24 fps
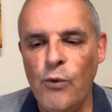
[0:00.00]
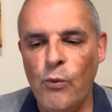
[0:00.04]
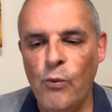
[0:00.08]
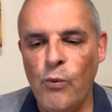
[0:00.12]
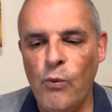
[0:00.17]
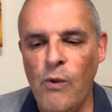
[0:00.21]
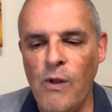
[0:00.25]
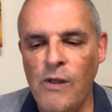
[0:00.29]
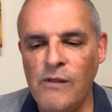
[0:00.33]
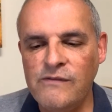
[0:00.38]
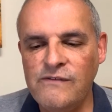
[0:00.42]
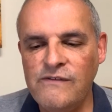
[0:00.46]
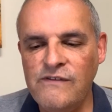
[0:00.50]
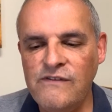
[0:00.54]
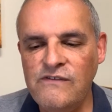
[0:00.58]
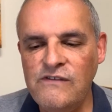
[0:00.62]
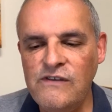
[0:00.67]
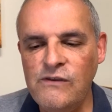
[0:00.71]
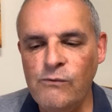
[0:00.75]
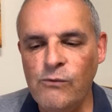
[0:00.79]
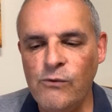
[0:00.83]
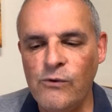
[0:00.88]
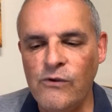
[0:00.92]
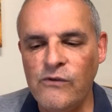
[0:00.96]
Walt
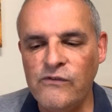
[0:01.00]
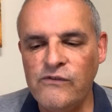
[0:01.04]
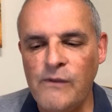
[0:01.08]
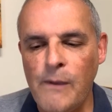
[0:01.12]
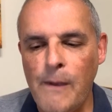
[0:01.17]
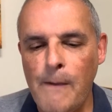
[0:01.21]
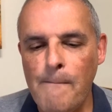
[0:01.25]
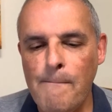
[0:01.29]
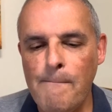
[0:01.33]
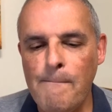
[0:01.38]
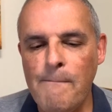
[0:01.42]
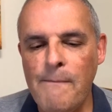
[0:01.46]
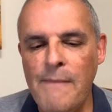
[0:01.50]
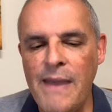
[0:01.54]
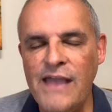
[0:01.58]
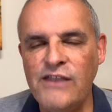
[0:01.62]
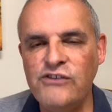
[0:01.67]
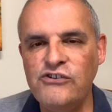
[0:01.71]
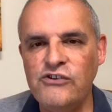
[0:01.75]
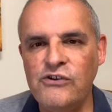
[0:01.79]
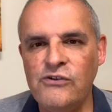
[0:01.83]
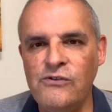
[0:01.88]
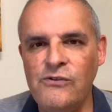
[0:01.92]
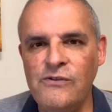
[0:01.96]
Disney World's
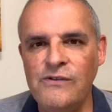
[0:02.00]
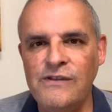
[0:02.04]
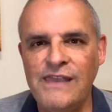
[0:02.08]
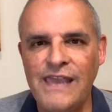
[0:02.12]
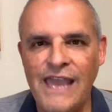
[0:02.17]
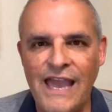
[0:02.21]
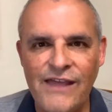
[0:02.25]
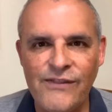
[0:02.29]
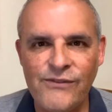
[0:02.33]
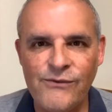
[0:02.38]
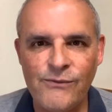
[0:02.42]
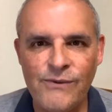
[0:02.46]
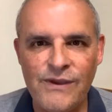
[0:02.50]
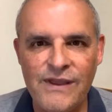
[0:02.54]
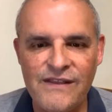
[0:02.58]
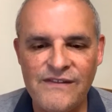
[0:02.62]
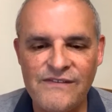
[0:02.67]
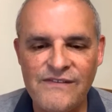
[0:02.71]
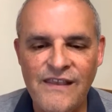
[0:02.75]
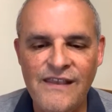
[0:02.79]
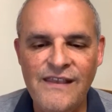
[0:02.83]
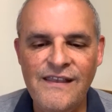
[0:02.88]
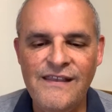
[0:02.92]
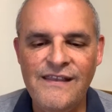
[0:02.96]
Magical
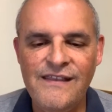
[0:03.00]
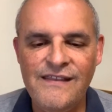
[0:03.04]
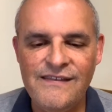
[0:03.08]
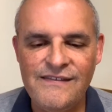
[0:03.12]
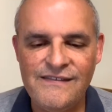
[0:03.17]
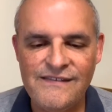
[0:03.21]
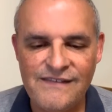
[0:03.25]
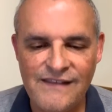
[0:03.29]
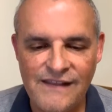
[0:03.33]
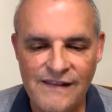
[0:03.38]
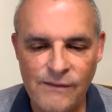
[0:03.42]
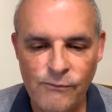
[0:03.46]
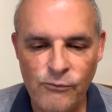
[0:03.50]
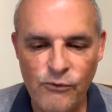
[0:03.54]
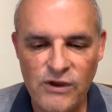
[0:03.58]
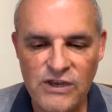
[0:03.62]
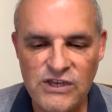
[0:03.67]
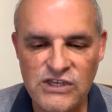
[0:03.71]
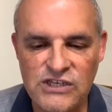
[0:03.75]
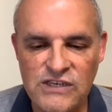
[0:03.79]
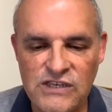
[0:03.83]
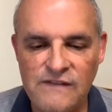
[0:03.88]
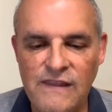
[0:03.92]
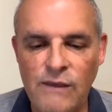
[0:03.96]
Gatherings
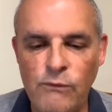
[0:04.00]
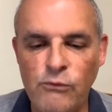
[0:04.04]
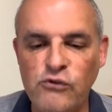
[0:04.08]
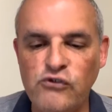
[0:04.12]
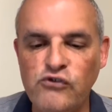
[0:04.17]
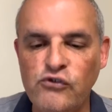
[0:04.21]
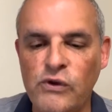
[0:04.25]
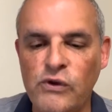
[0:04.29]
celebration. There were